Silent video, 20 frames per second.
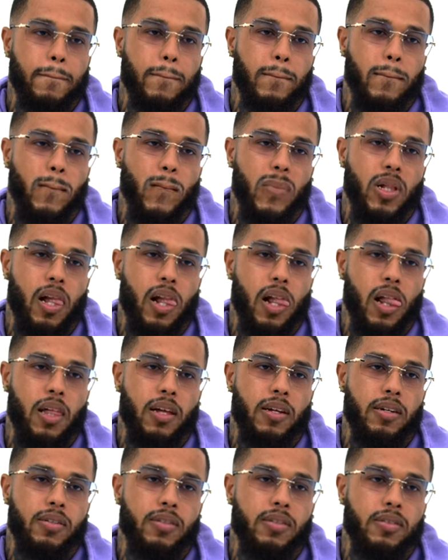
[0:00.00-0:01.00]
So you just bought
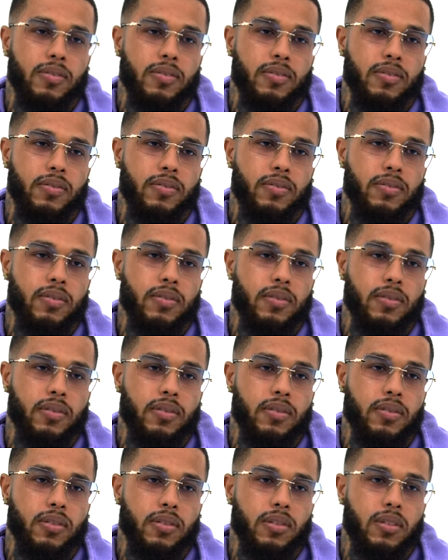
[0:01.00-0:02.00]
a kit off off
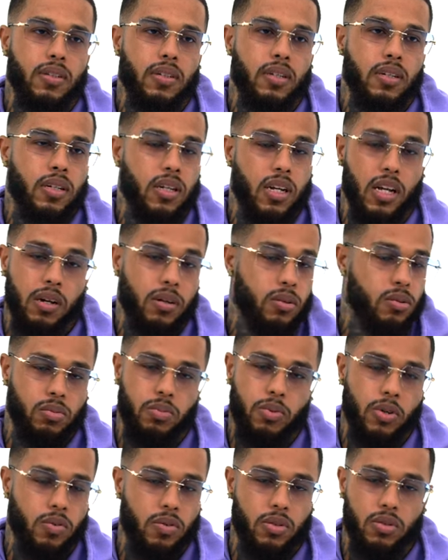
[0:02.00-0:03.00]
eBay. Yeah, it was
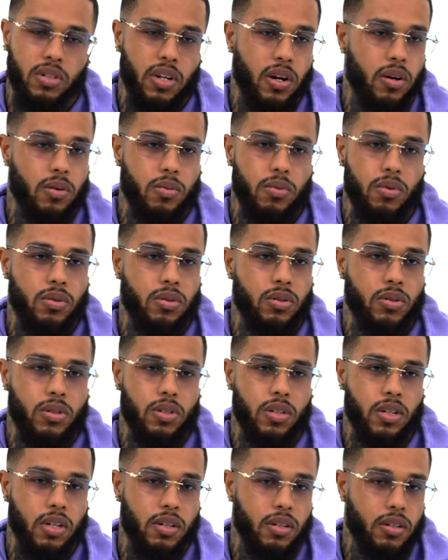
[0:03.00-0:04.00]
probably. How, how much was the
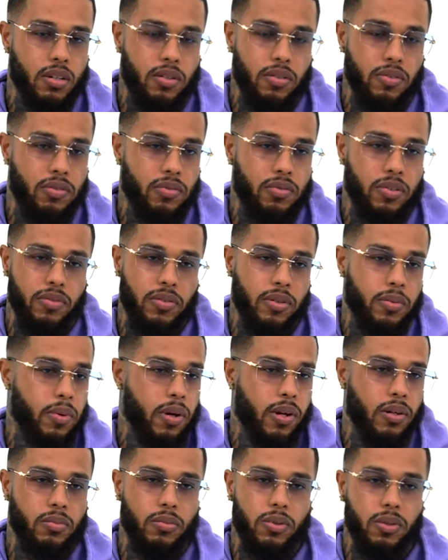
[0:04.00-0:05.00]
kit back then? Fifty
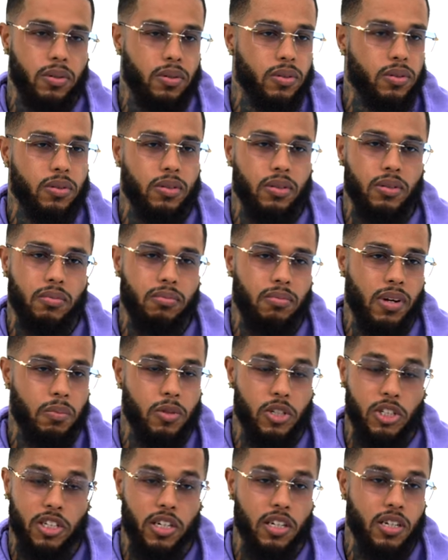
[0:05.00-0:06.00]
pound, bro. Yeah. My
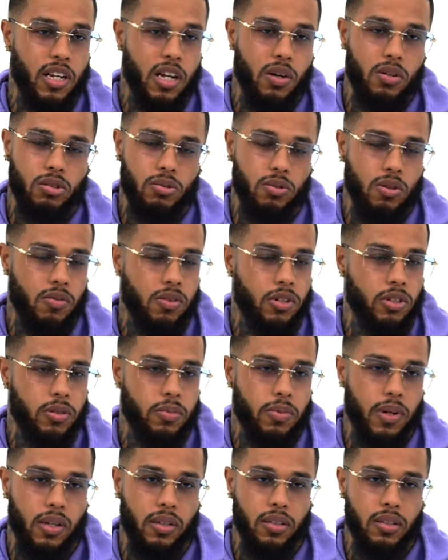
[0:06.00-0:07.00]
machine now is twelve
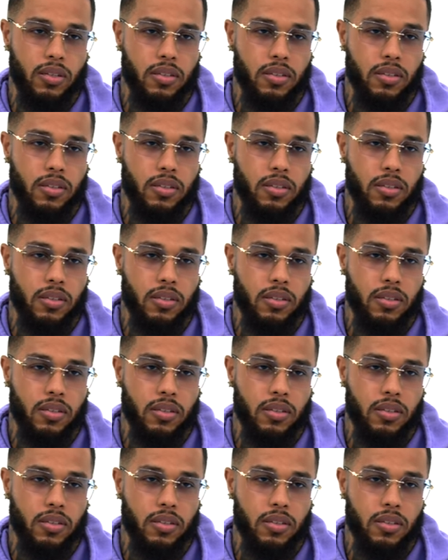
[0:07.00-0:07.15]
hundred pound.